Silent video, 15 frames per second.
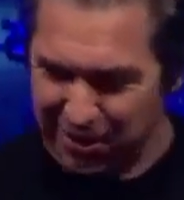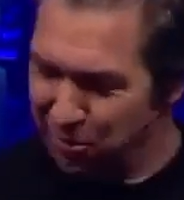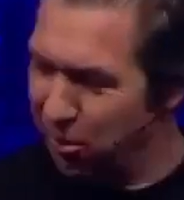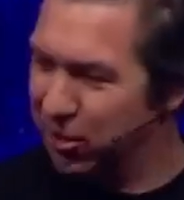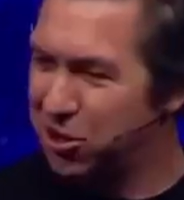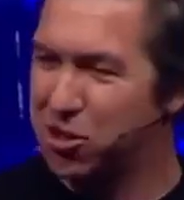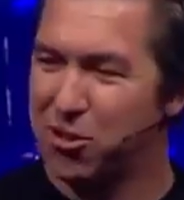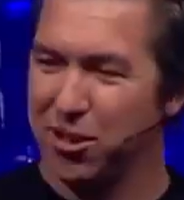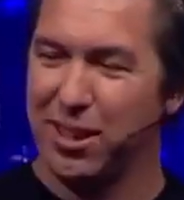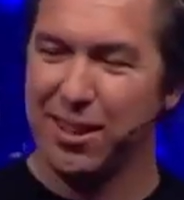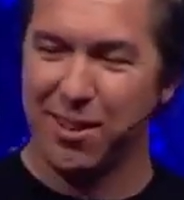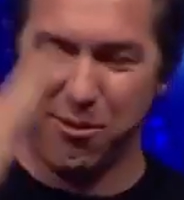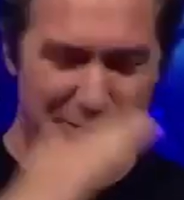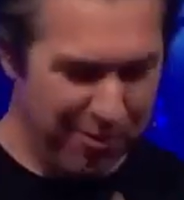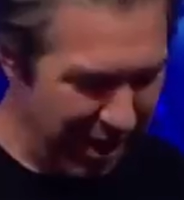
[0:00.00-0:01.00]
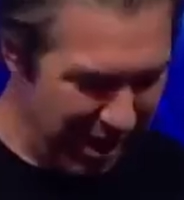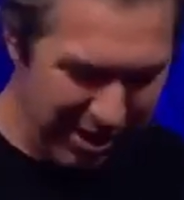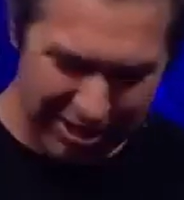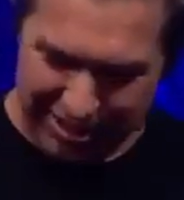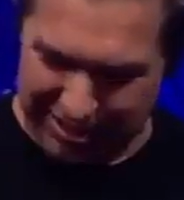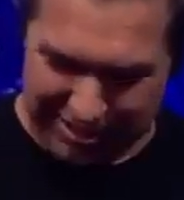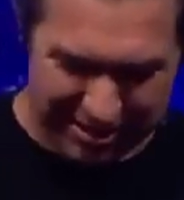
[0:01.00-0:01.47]
one tree that
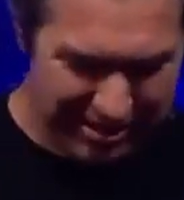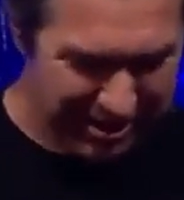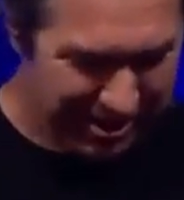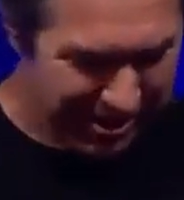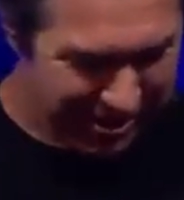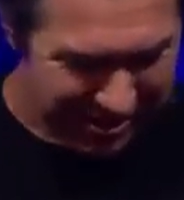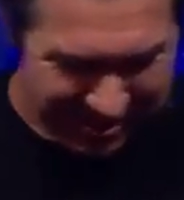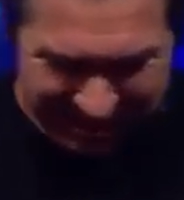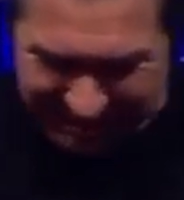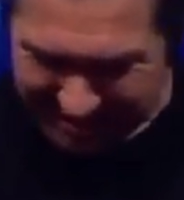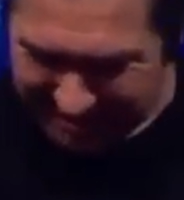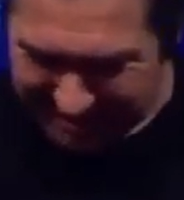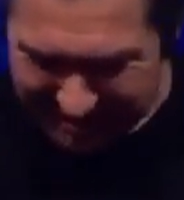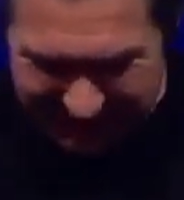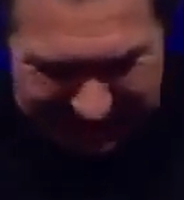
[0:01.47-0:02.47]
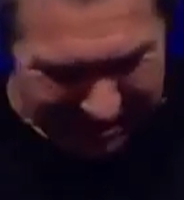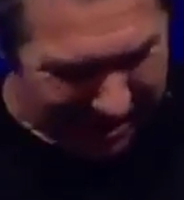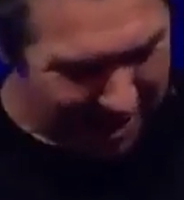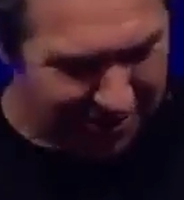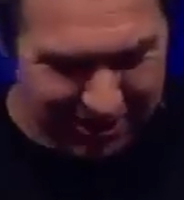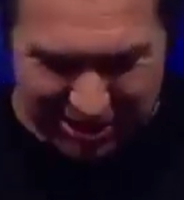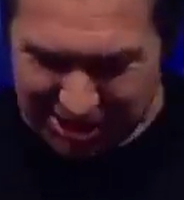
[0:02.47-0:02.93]
fell,
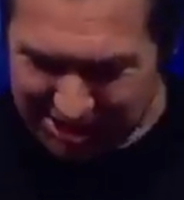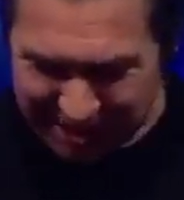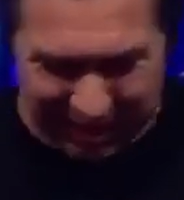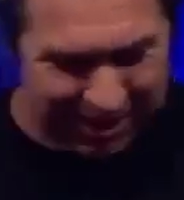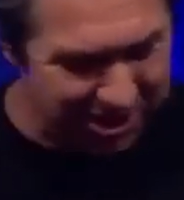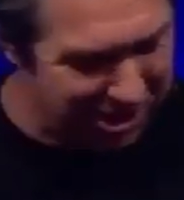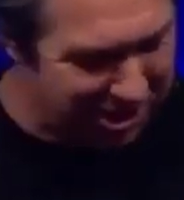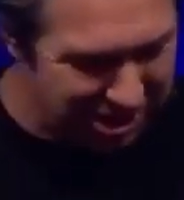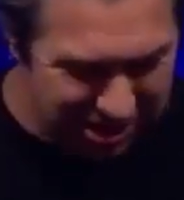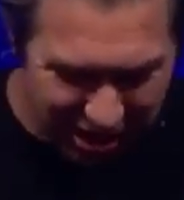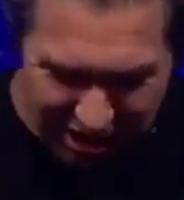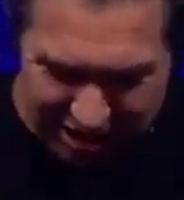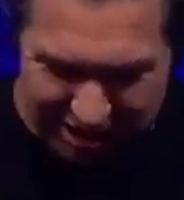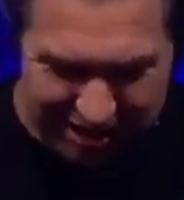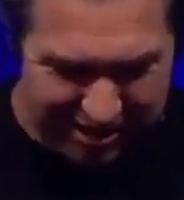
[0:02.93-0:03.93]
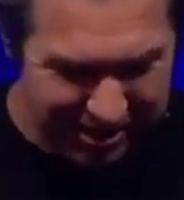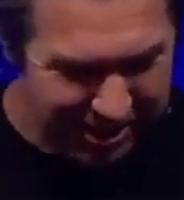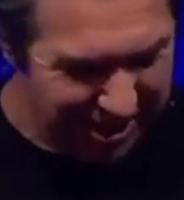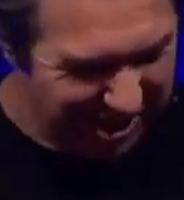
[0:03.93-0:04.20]
heaven just getting started,